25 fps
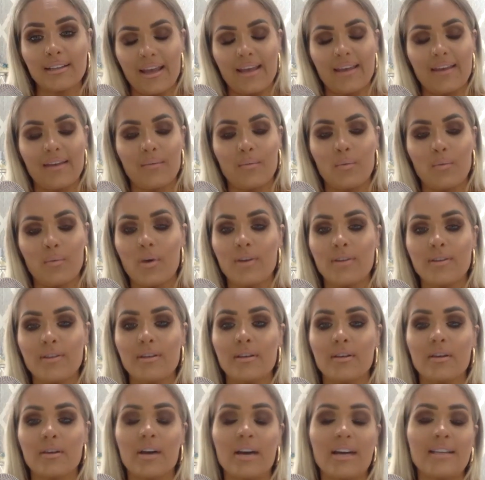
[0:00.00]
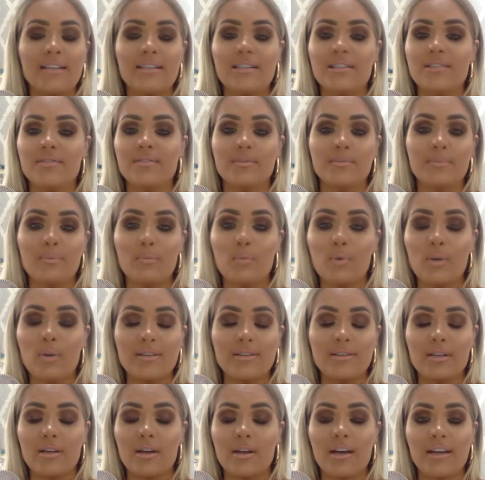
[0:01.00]
like what is the
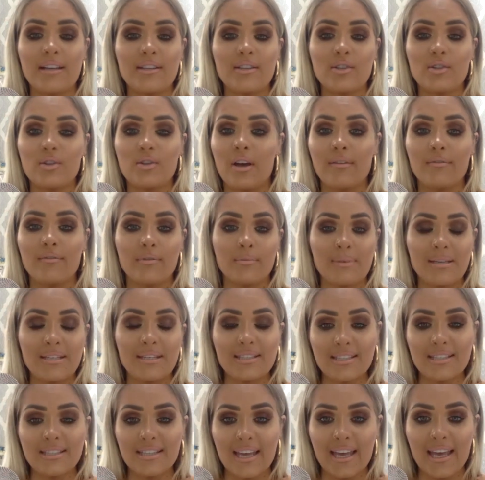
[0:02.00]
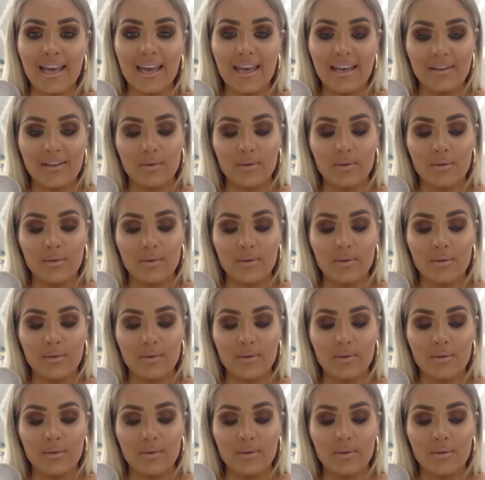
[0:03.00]
guidance you have for me today?